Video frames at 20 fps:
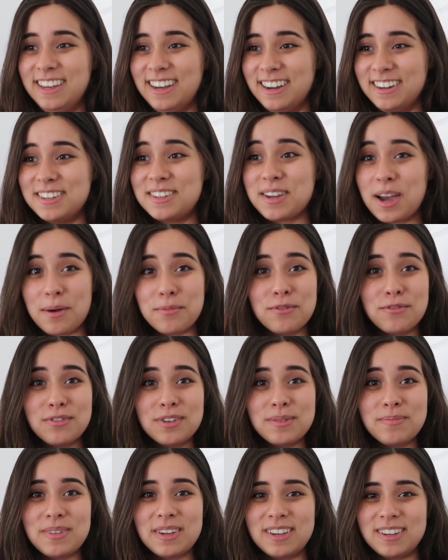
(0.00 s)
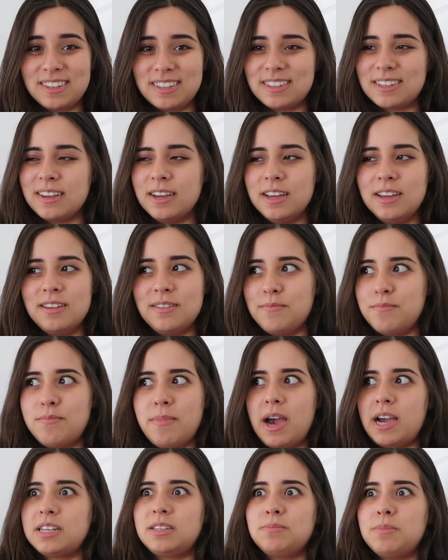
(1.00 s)
on top of it, because
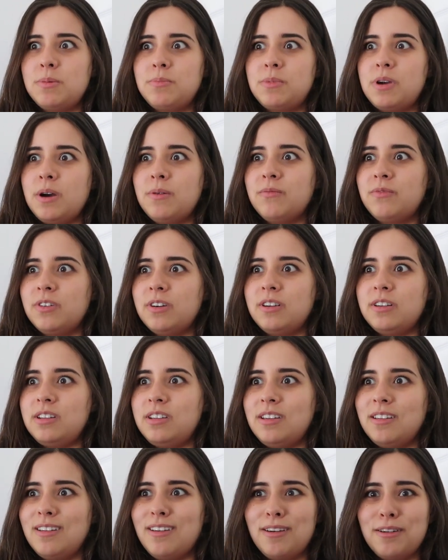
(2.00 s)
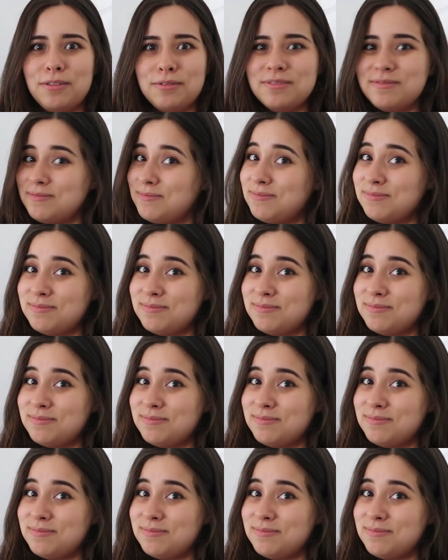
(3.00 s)
maximum comfort, you know.